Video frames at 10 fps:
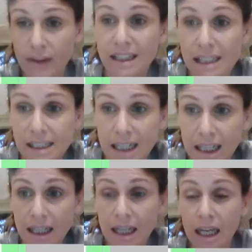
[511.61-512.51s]
They did
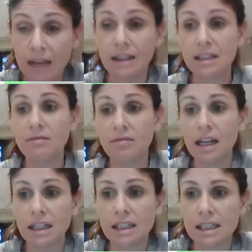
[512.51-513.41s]
it, they didn't
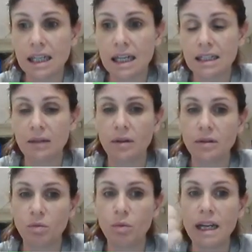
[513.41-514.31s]
really understand it,
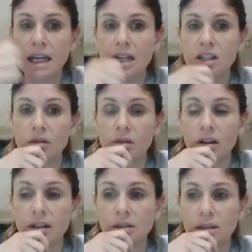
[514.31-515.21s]
whereas we need you
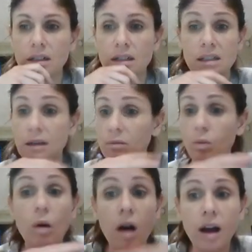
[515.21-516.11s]
guys to actually
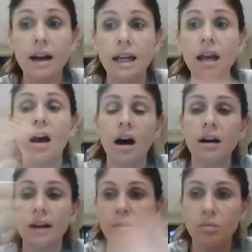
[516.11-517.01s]
understand, why
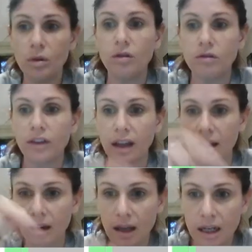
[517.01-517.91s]
are you
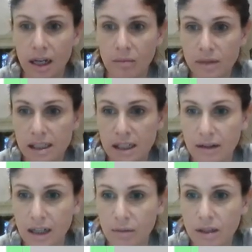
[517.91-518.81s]
moving numbers down here?